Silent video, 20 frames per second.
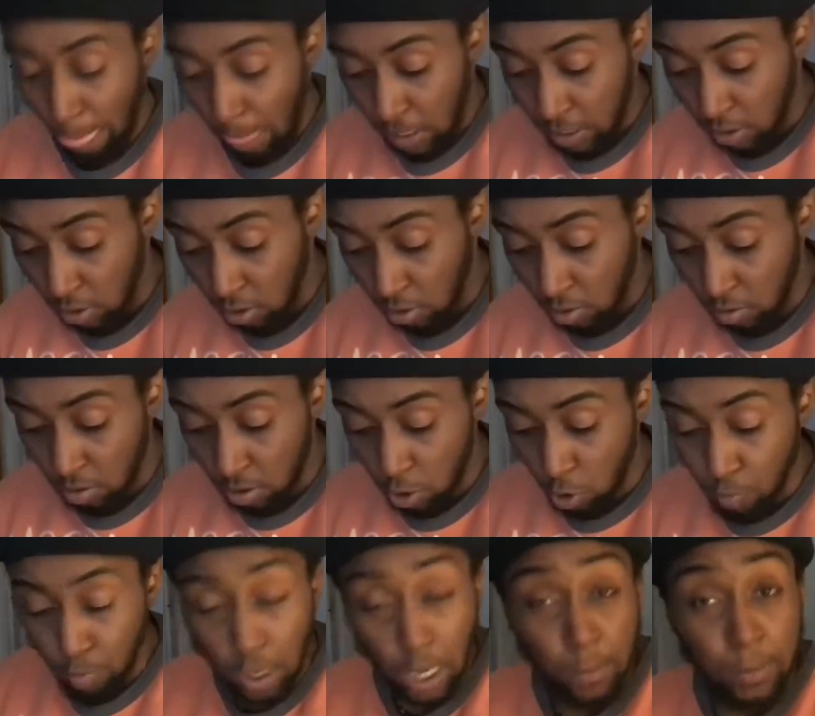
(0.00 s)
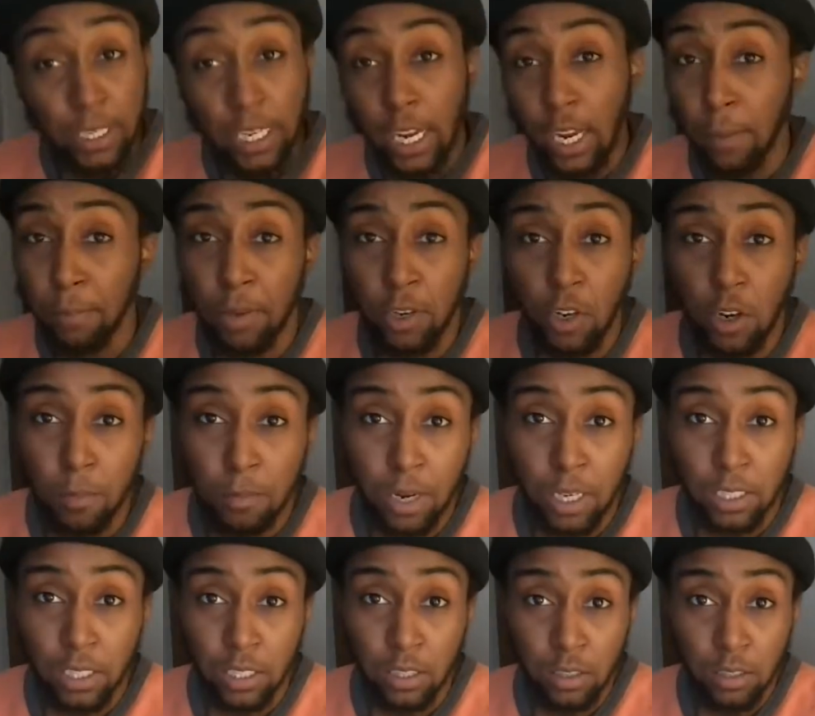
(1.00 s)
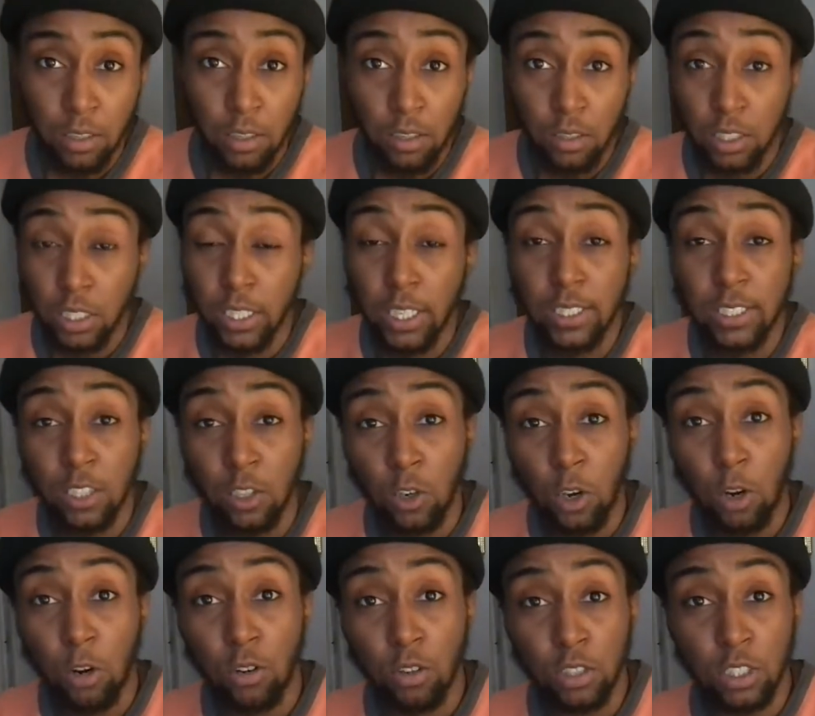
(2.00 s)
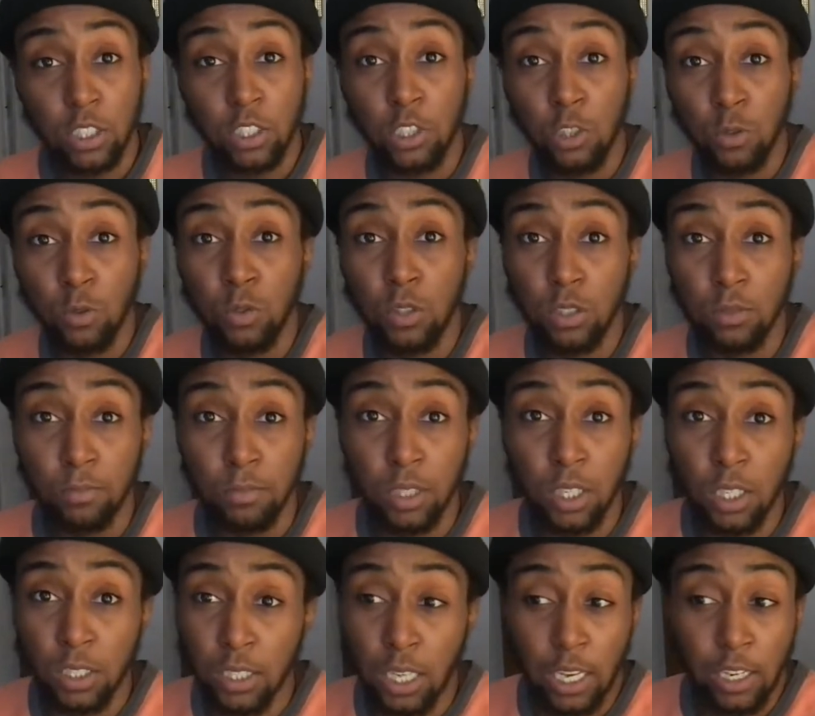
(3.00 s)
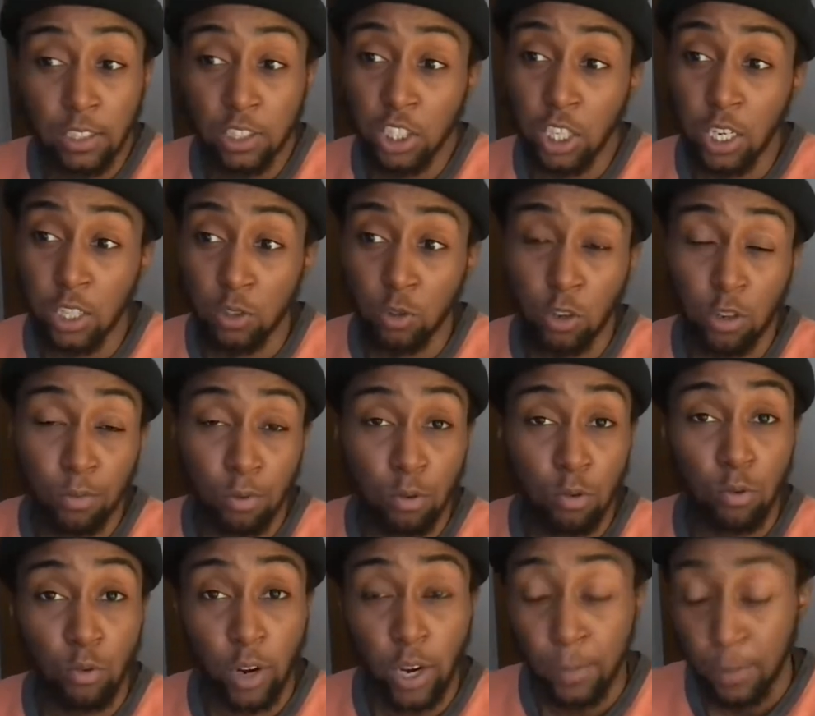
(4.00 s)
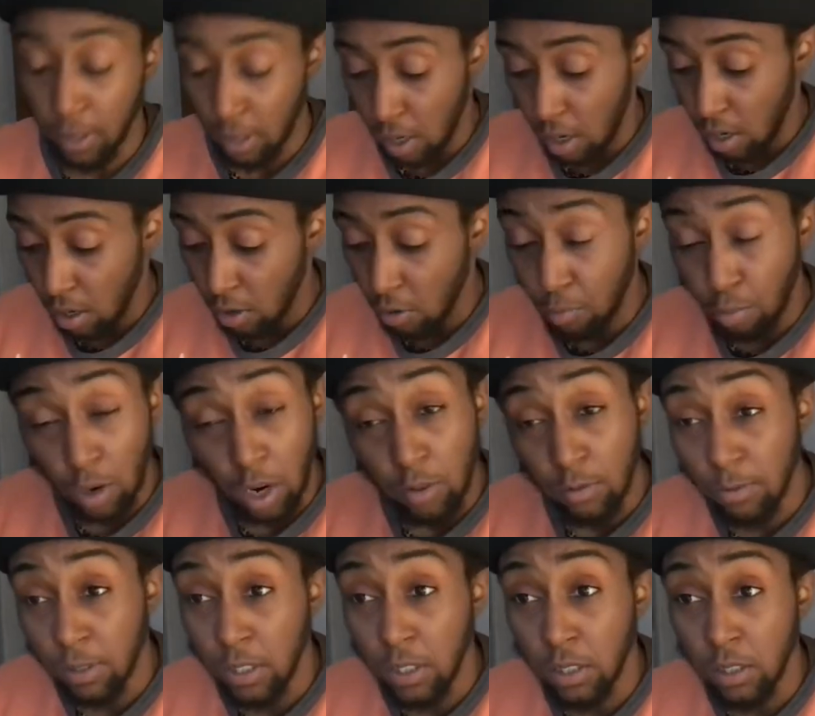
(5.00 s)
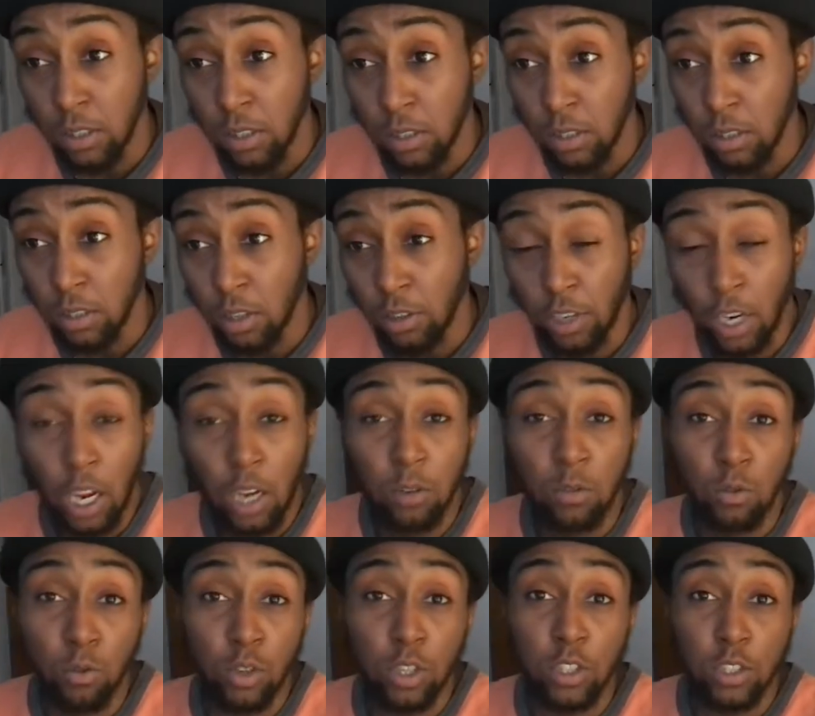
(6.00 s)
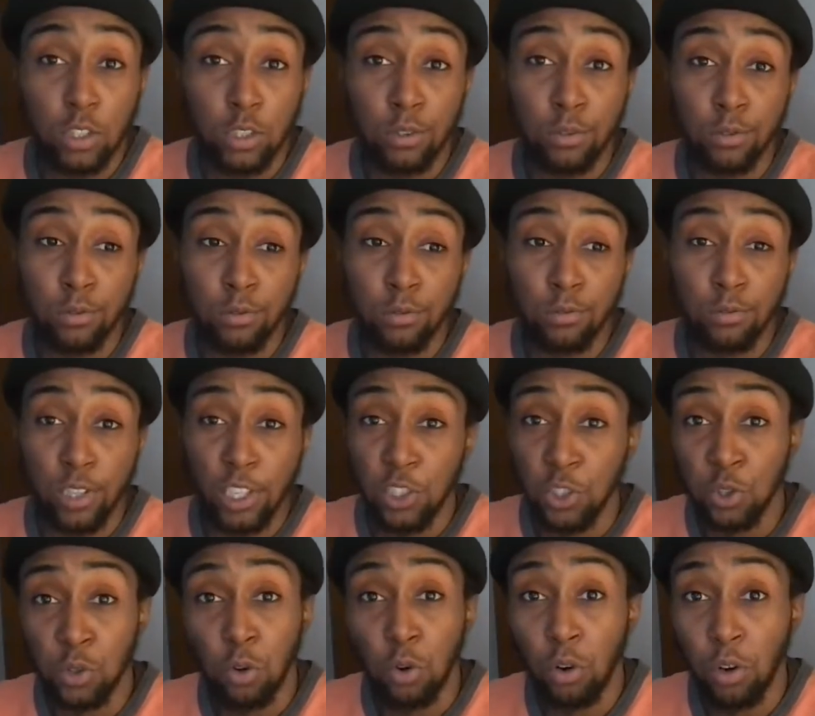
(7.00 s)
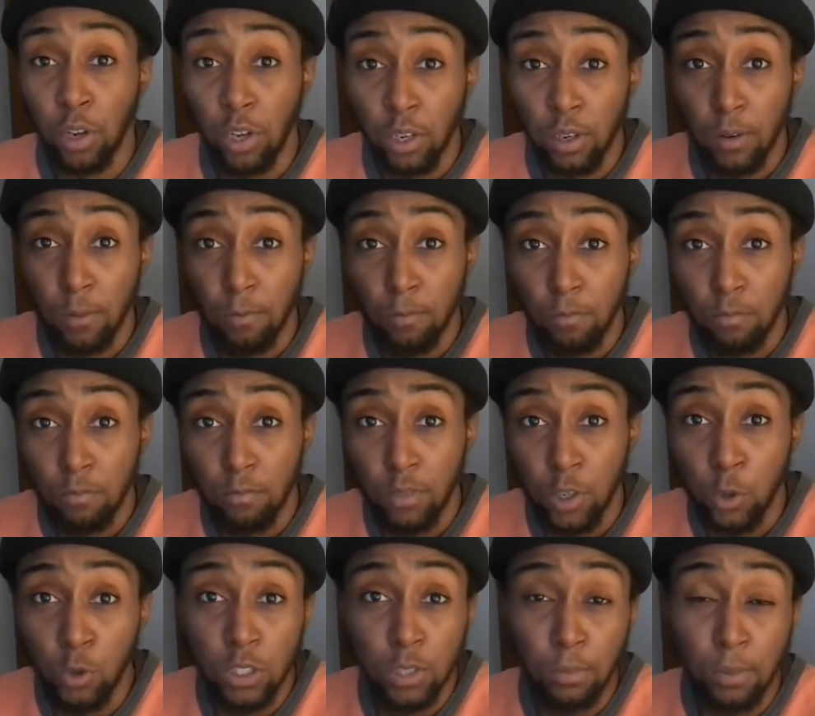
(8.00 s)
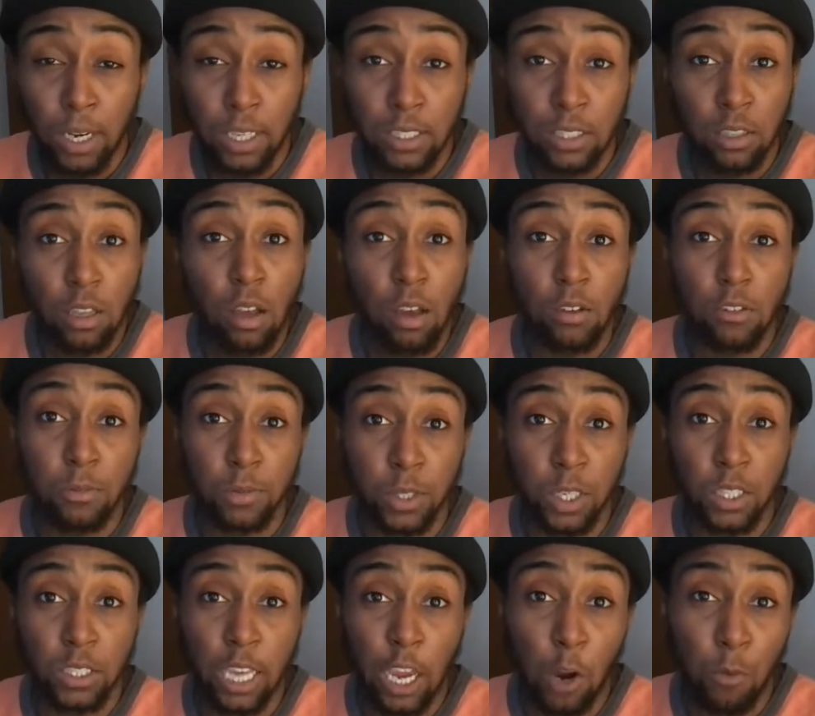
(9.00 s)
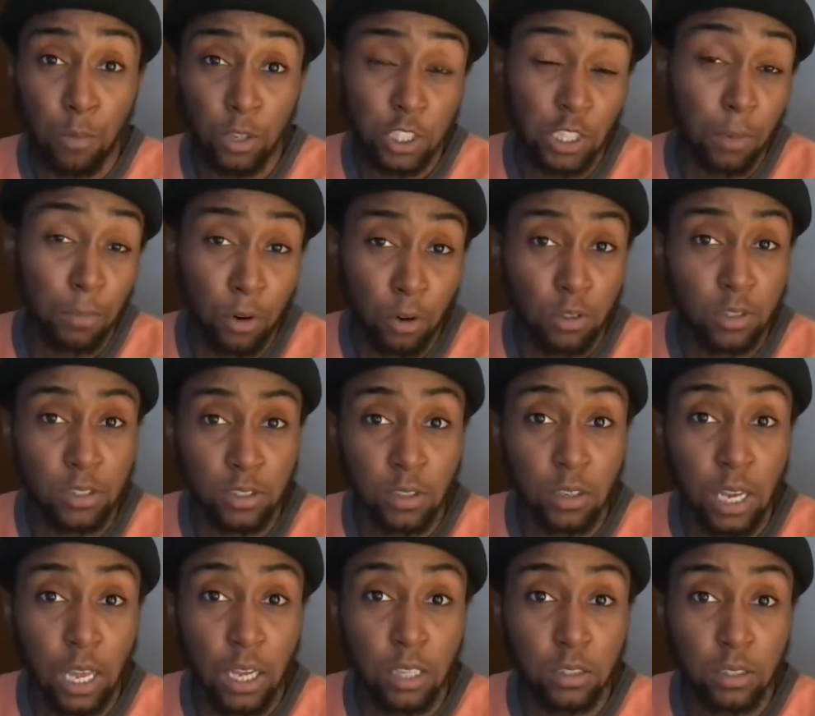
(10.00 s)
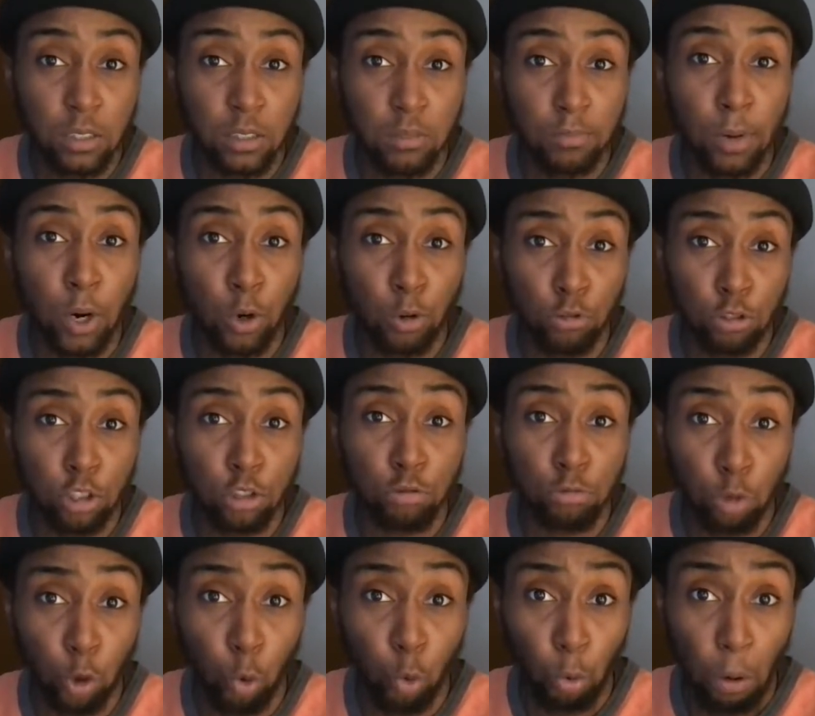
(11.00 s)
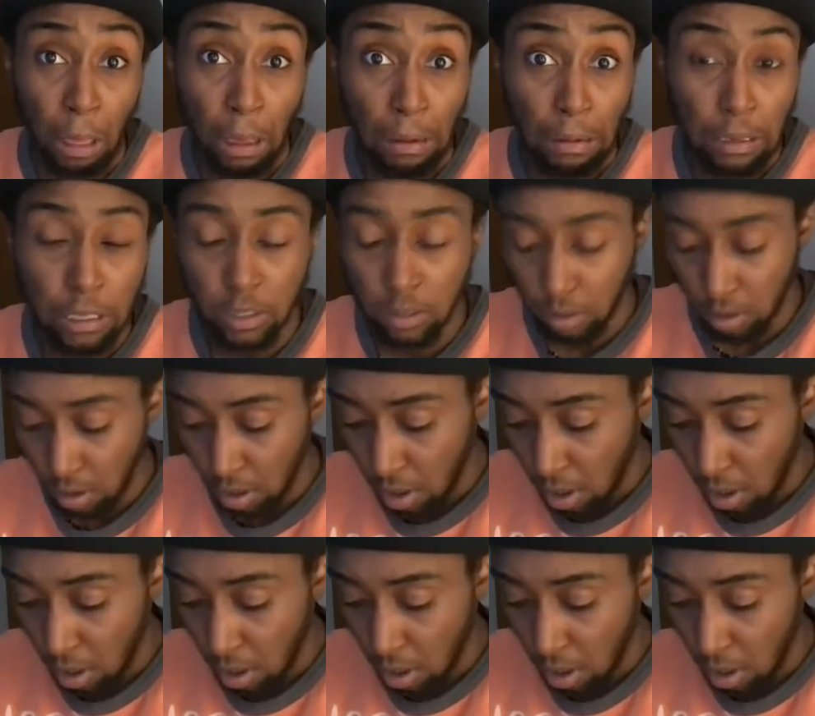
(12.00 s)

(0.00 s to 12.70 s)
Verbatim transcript: So you probably can't pick up my D- uh, DSLRs and use them because I didn't change all the programming. You probably are not going to enjoy using my stuff because how much I personalize it. Personalize.